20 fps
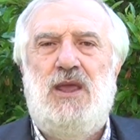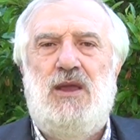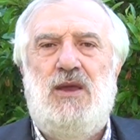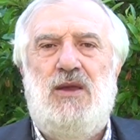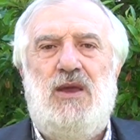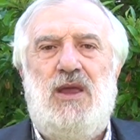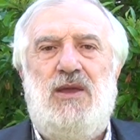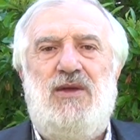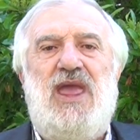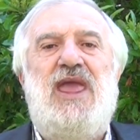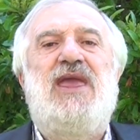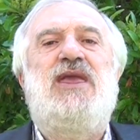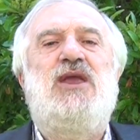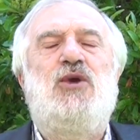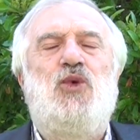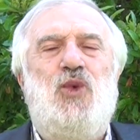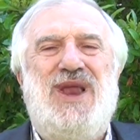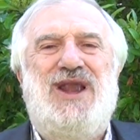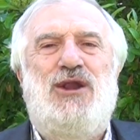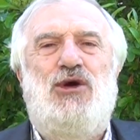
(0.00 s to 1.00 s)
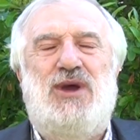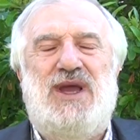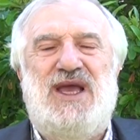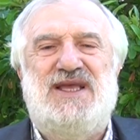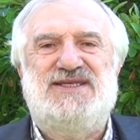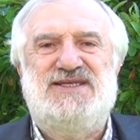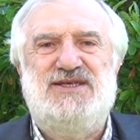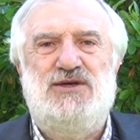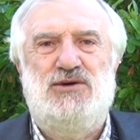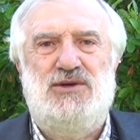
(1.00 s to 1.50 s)
in the sense
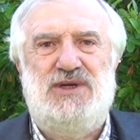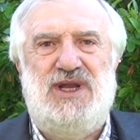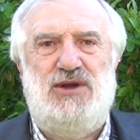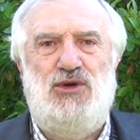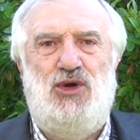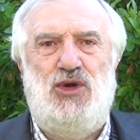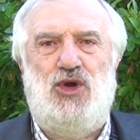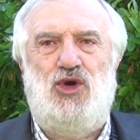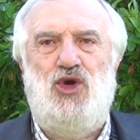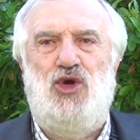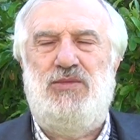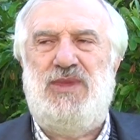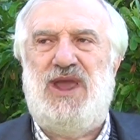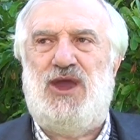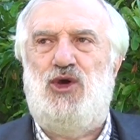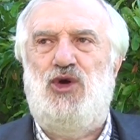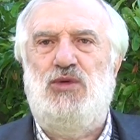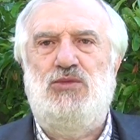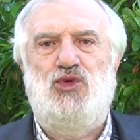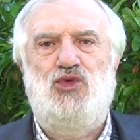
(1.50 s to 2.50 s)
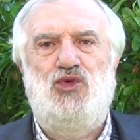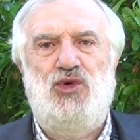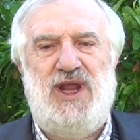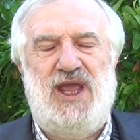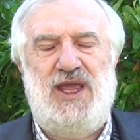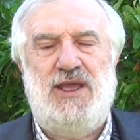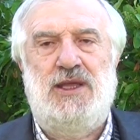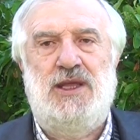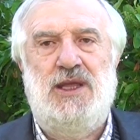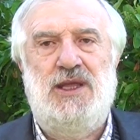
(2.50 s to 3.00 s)
that on their land
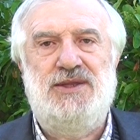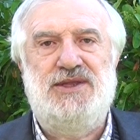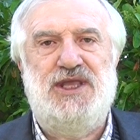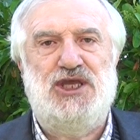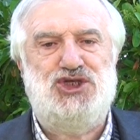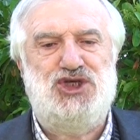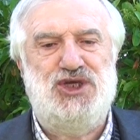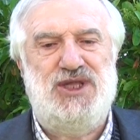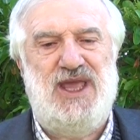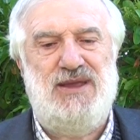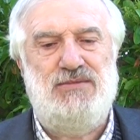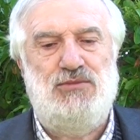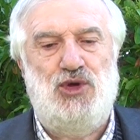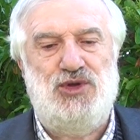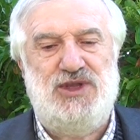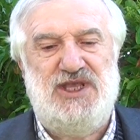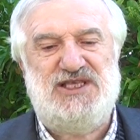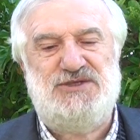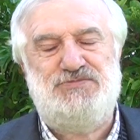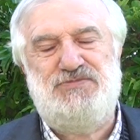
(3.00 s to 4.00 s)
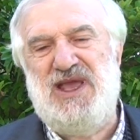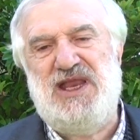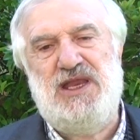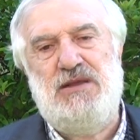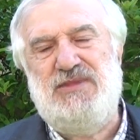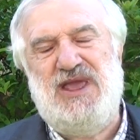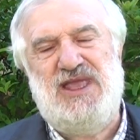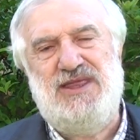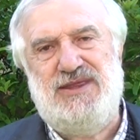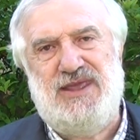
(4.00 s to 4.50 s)
we cut a
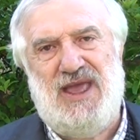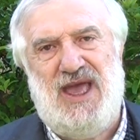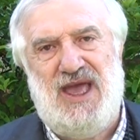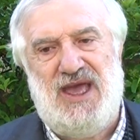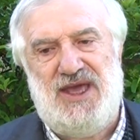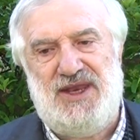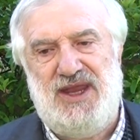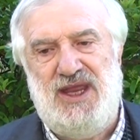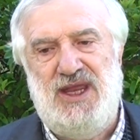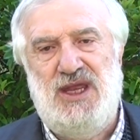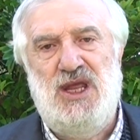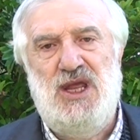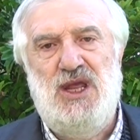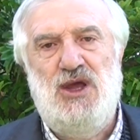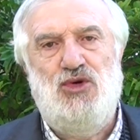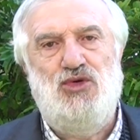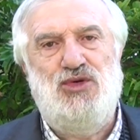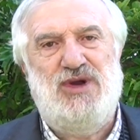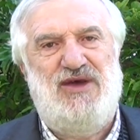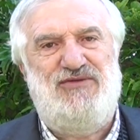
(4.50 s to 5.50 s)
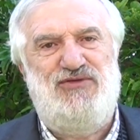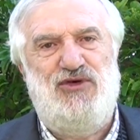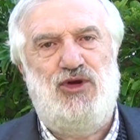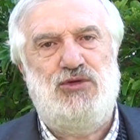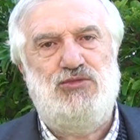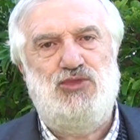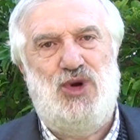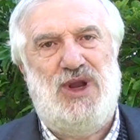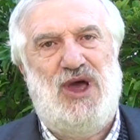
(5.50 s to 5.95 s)
part in which